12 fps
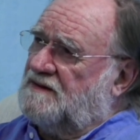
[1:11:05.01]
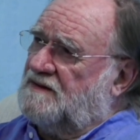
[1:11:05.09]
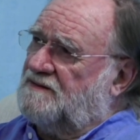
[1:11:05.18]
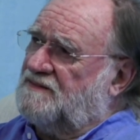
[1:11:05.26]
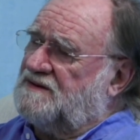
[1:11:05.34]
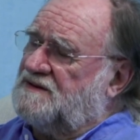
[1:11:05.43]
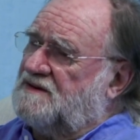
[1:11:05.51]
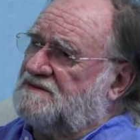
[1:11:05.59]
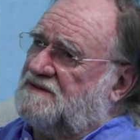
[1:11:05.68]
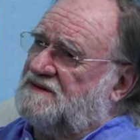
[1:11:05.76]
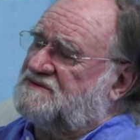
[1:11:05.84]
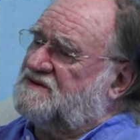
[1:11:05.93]
I mean,
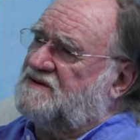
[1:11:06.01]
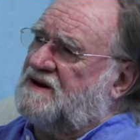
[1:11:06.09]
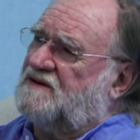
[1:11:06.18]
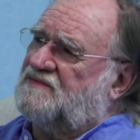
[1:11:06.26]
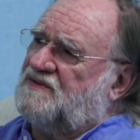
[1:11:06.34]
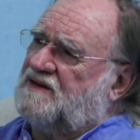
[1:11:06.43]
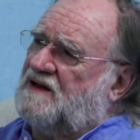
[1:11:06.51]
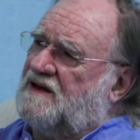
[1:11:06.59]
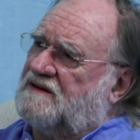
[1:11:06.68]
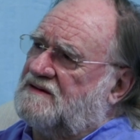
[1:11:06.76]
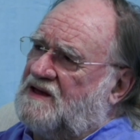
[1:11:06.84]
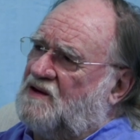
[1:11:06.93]
is there anything I
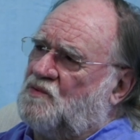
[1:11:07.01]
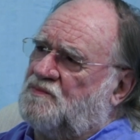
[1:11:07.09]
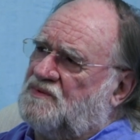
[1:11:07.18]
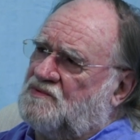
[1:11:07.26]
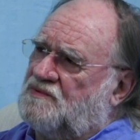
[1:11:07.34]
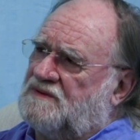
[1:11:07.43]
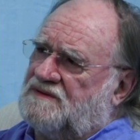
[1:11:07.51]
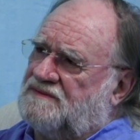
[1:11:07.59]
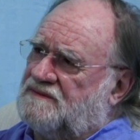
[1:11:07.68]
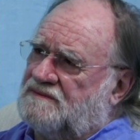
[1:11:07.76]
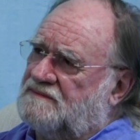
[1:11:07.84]
can help you with?